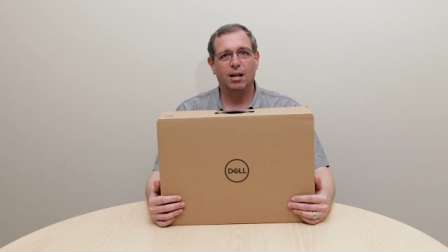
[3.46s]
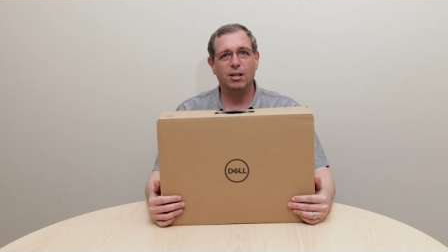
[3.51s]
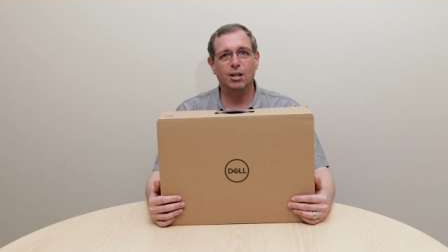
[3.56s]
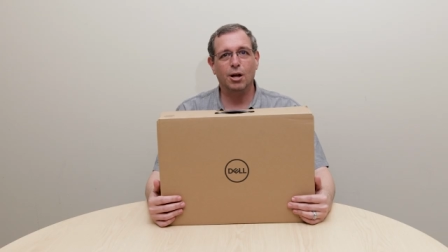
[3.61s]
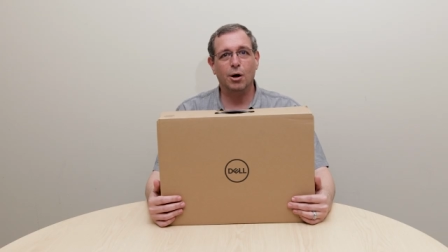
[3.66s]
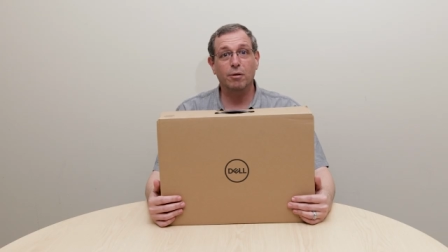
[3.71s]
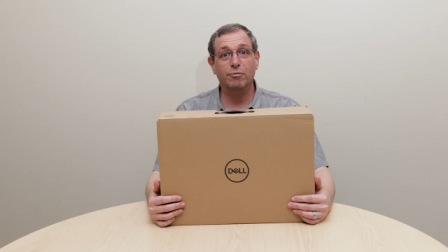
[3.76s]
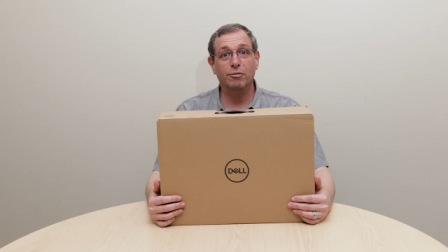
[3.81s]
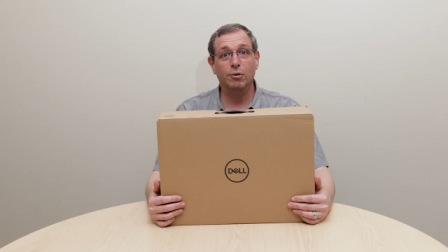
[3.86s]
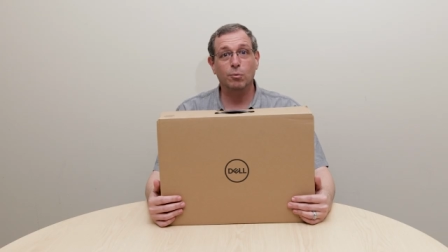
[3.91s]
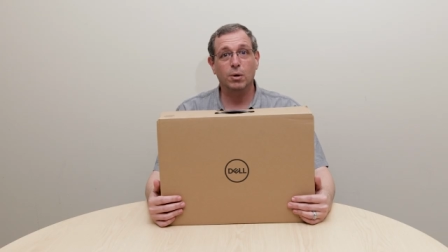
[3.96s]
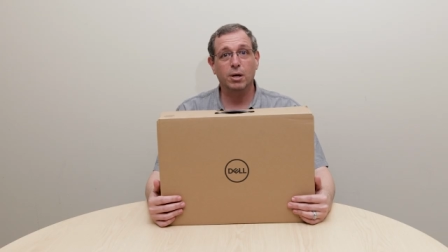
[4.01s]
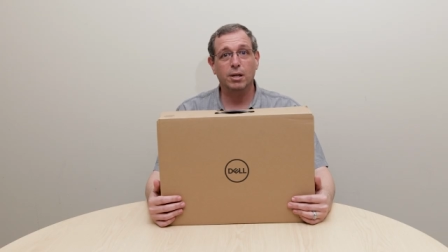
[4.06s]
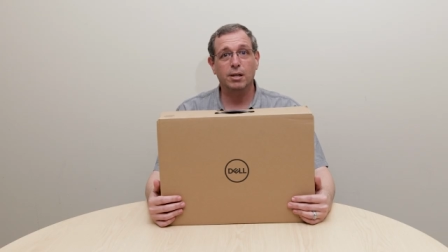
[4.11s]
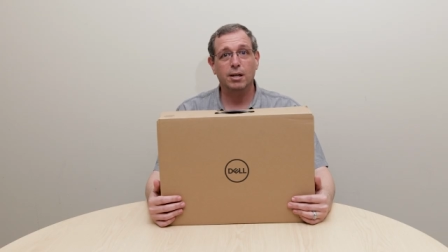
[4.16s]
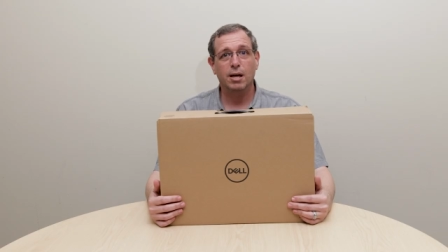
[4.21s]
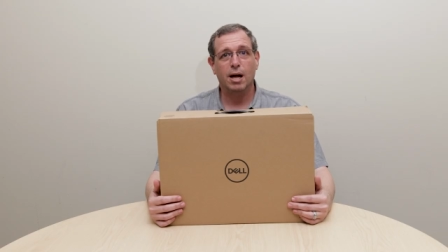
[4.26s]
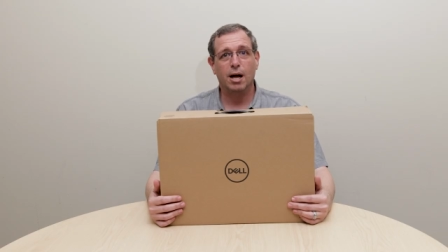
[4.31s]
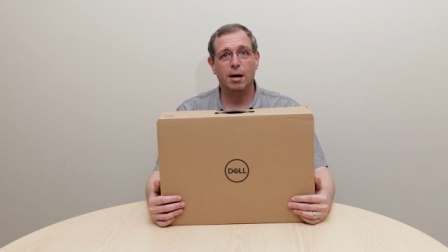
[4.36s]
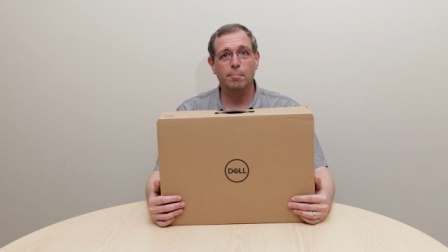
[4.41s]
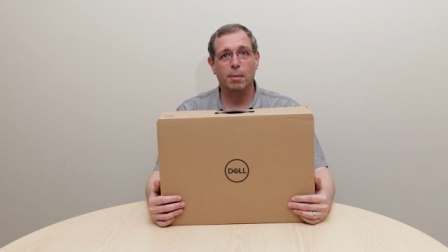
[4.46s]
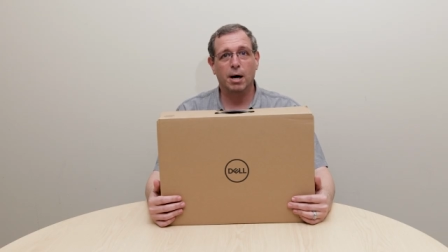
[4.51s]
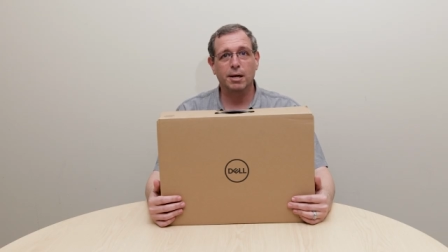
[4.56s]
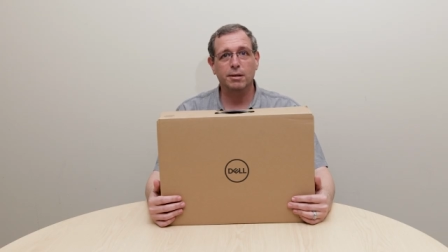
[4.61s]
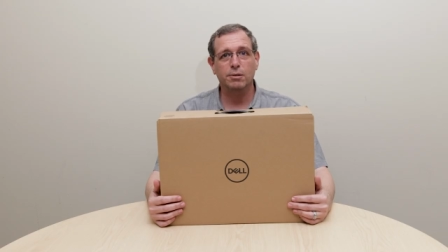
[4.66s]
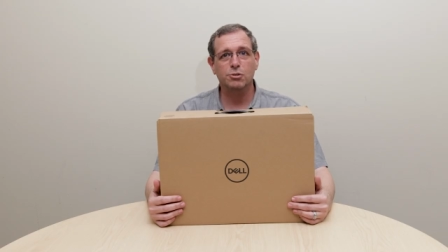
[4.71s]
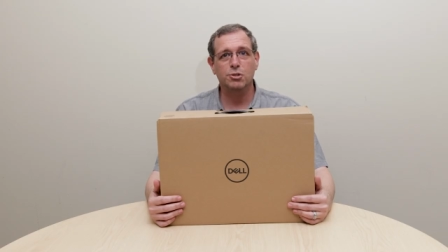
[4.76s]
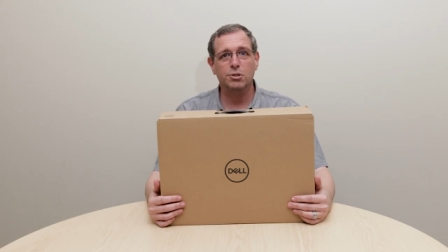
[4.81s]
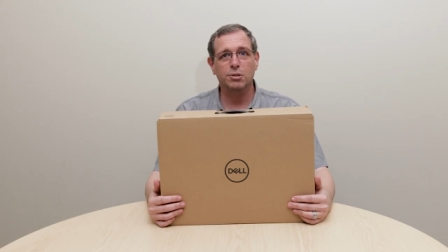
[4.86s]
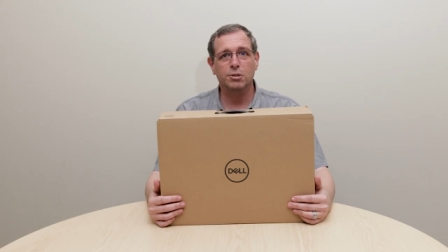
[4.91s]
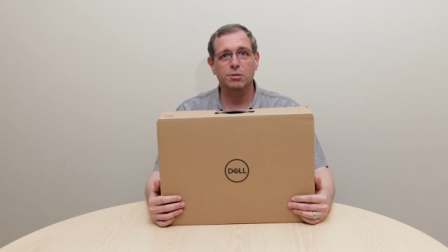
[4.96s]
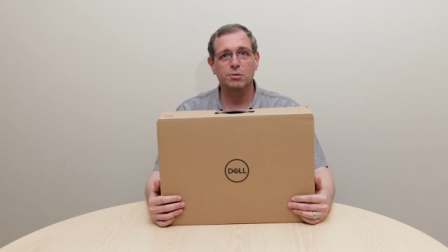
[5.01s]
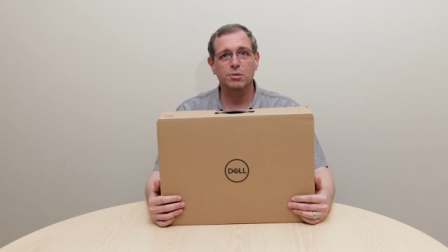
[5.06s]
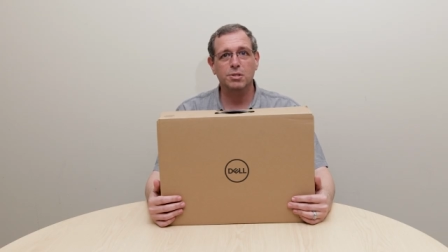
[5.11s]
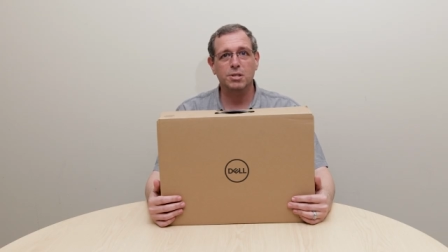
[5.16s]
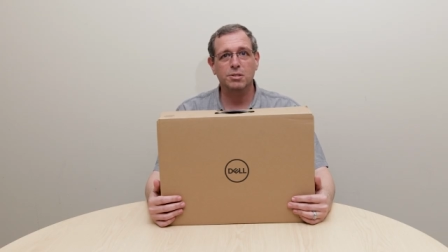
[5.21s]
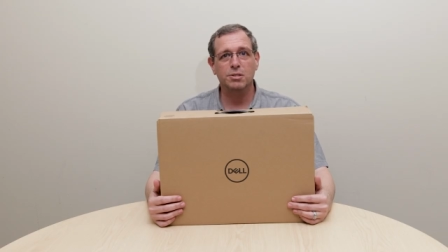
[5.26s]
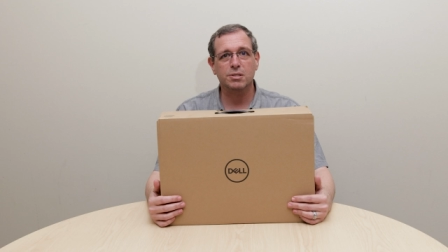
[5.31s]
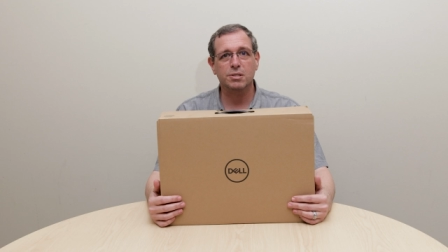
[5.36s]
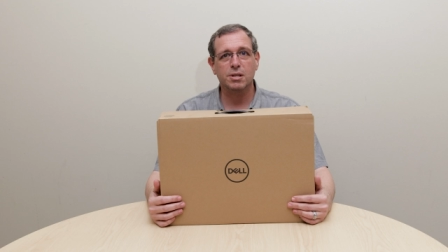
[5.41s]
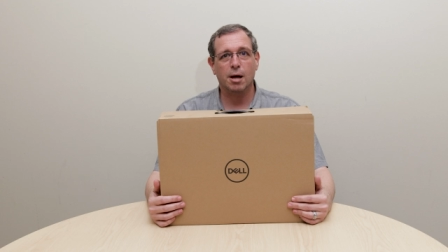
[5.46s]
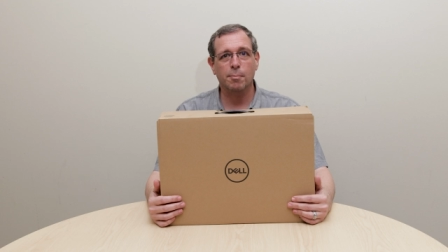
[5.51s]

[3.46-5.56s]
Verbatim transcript: Hello, everyone. I'm Mono Gelusis.